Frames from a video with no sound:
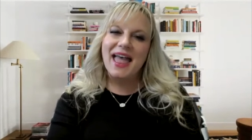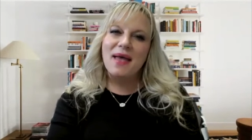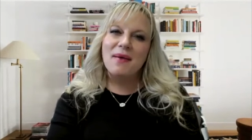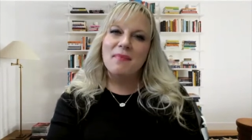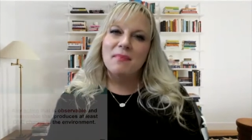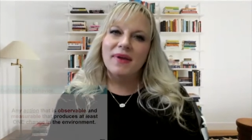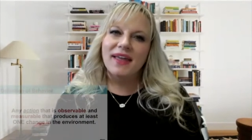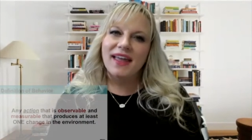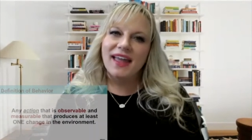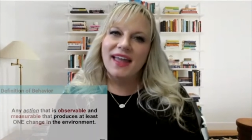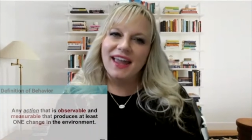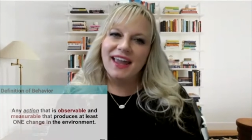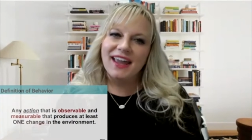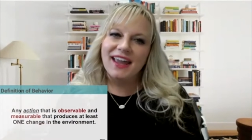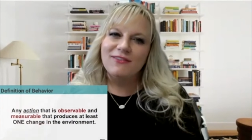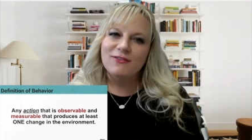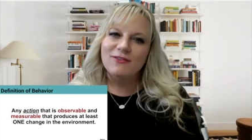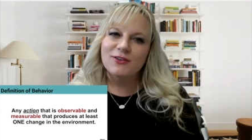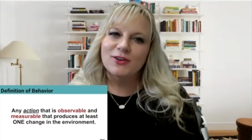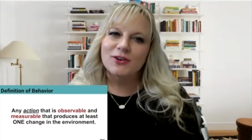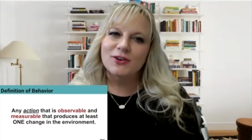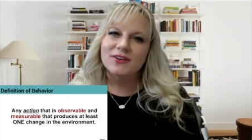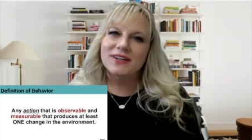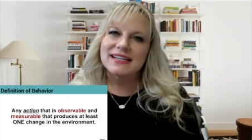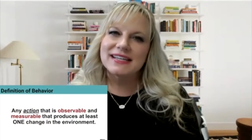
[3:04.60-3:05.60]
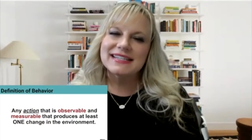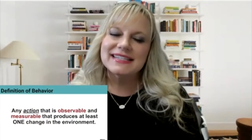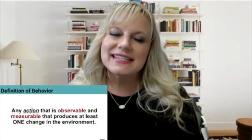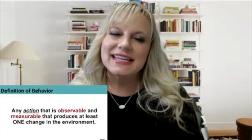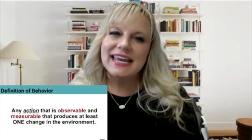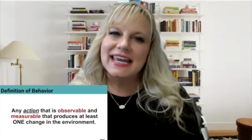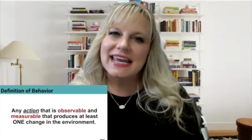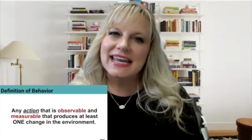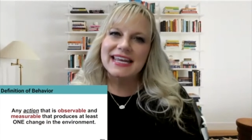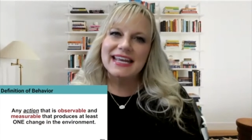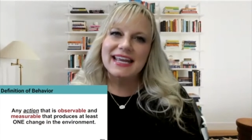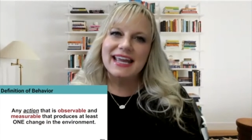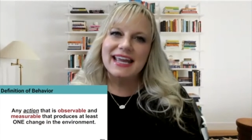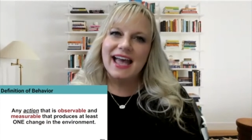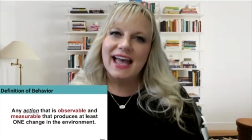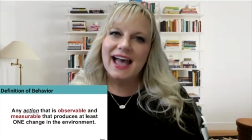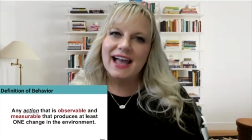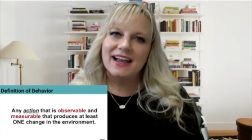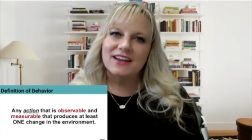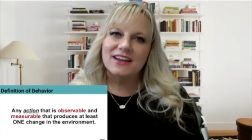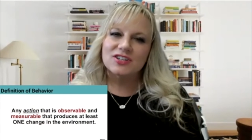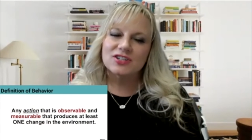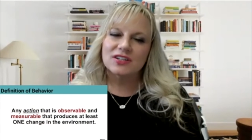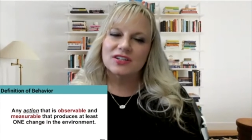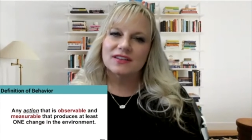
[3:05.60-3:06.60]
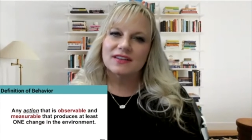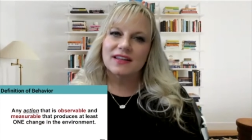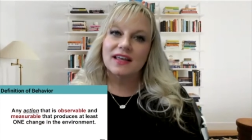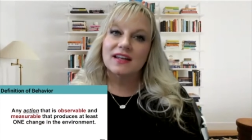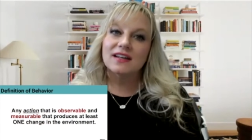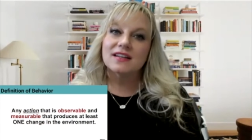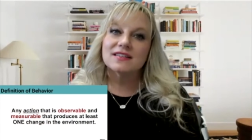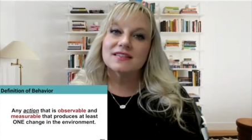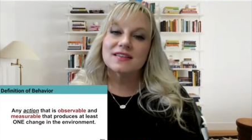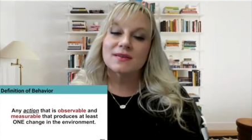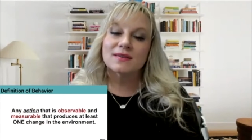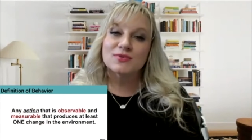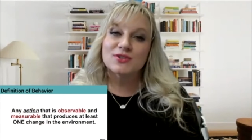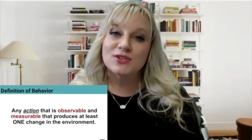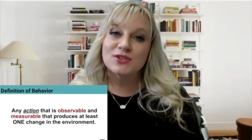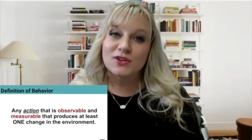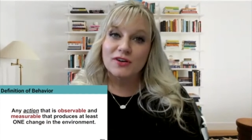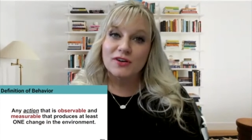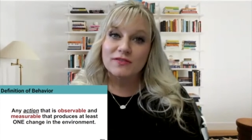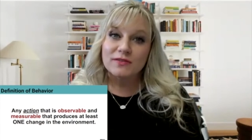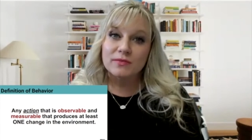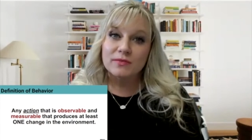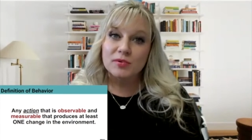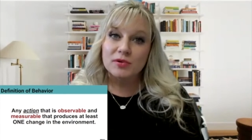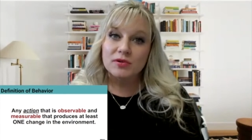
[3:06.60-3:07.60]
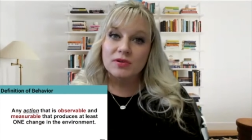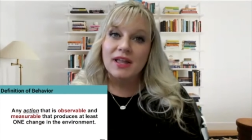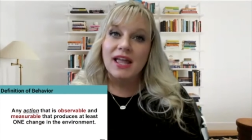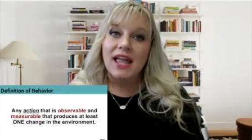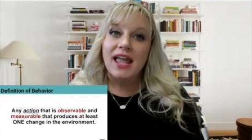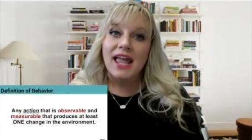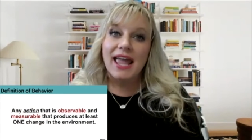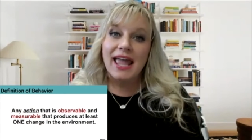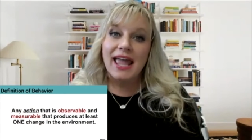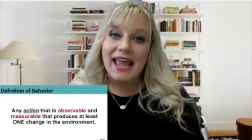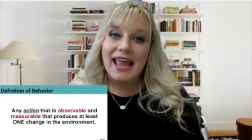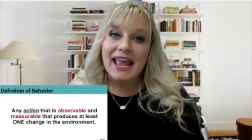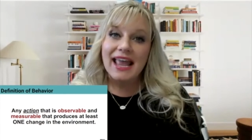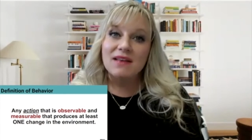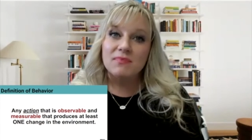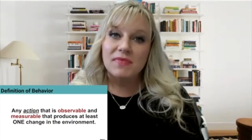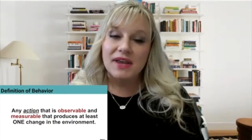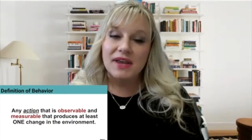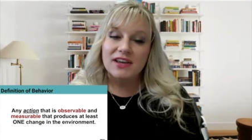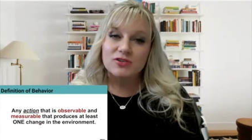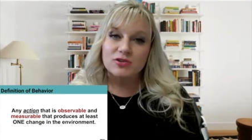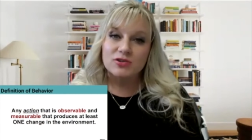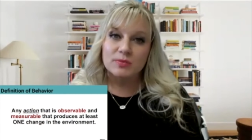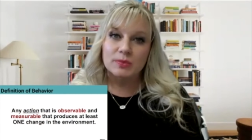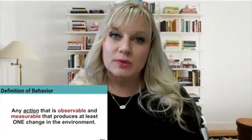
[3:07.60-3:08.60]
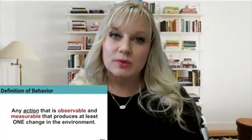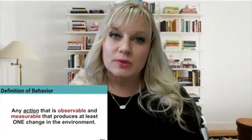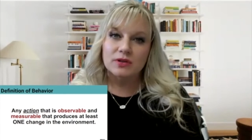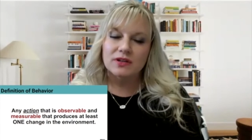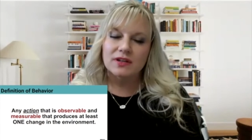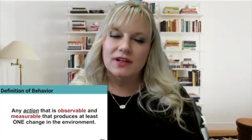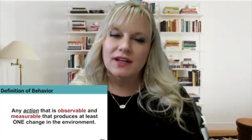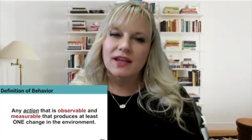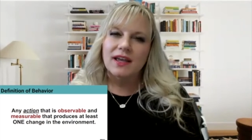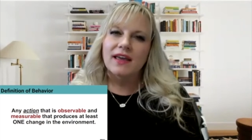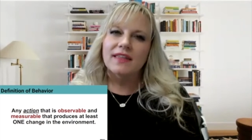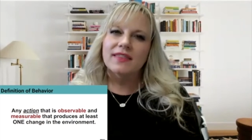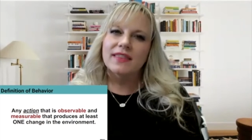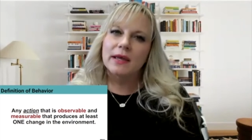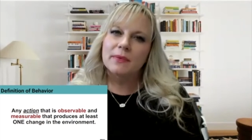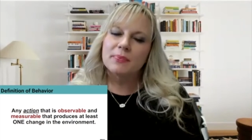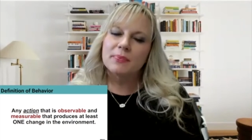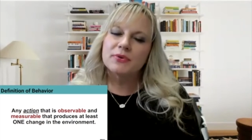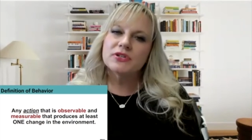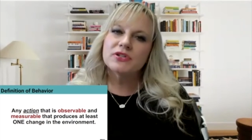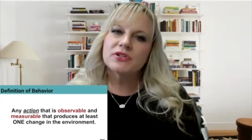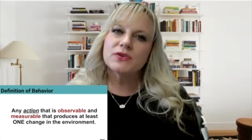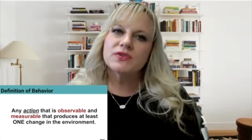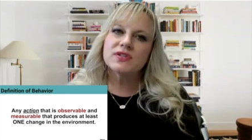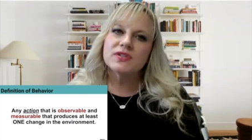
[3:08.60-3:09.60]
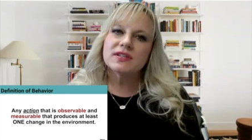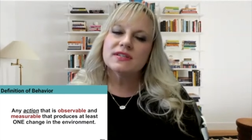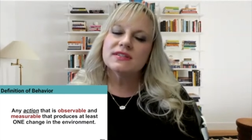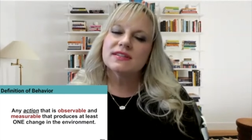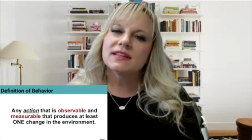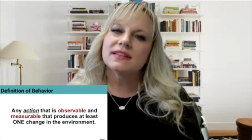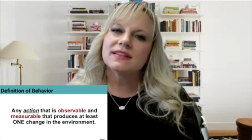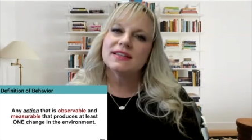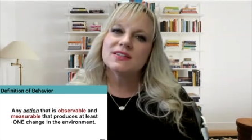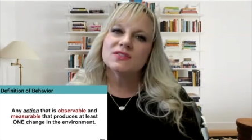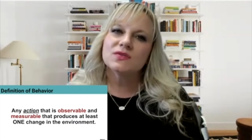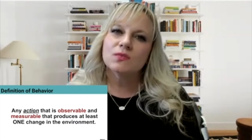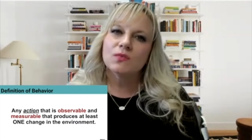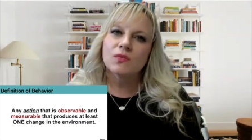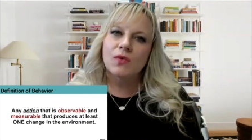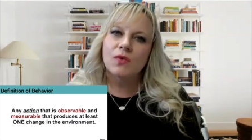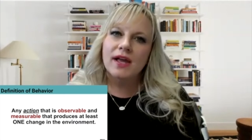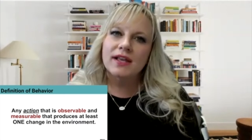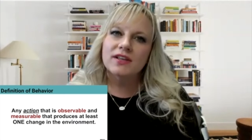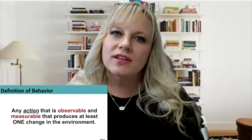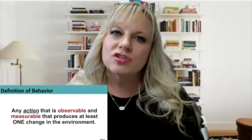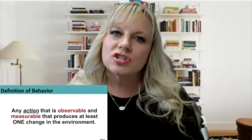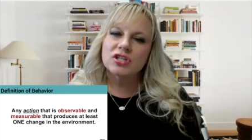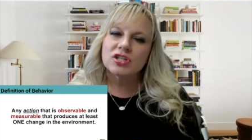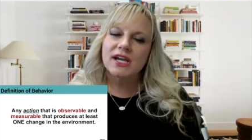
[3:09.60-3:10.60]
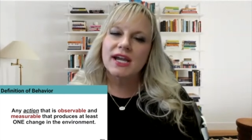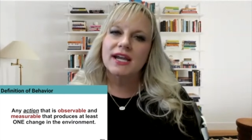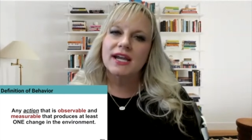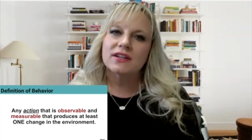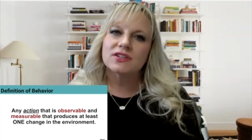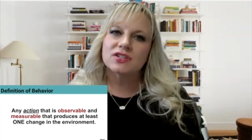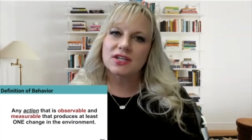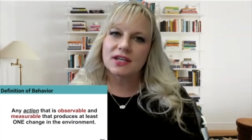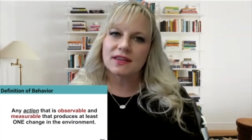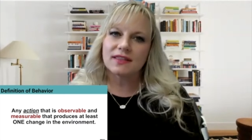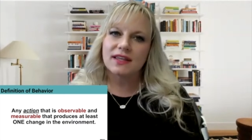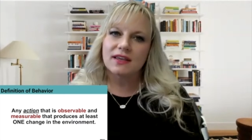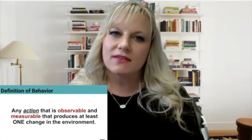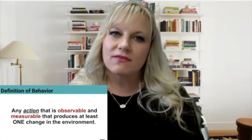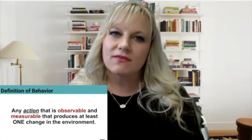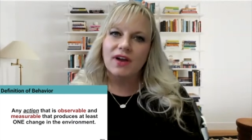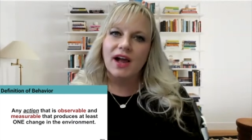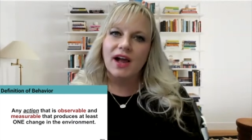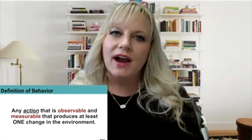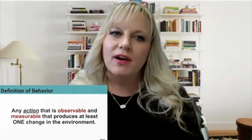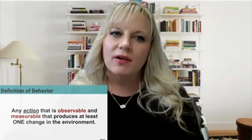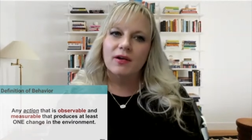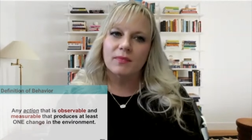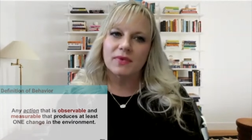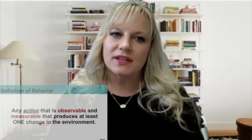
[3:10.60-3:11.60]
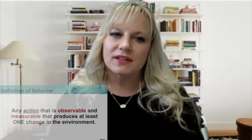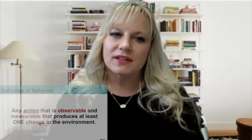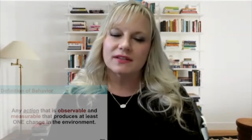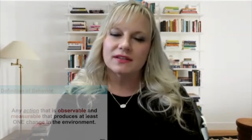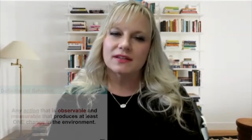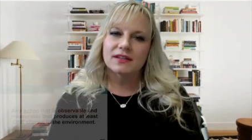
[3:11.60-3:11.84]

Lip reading: Behavior is any action that is observable and measurable that produces at least one change in the environment.